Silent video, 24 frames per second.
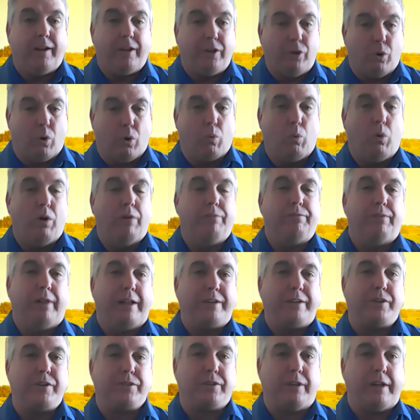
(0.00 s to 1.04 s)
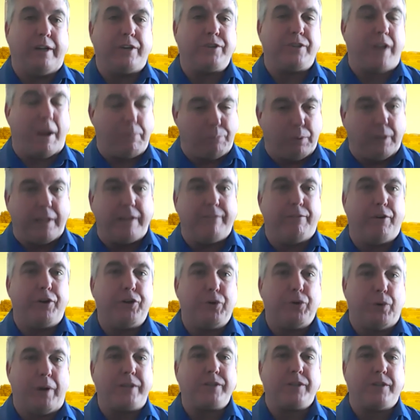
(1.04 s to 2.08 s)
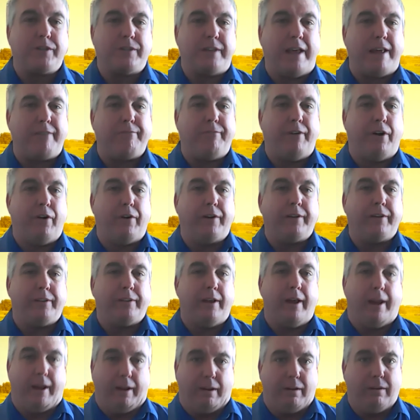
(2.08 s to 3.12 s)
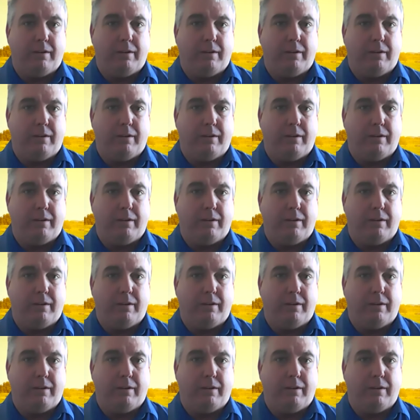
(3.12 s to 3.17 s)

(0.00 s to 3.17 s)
Your wolf legislation, I believe, addresses that very thing.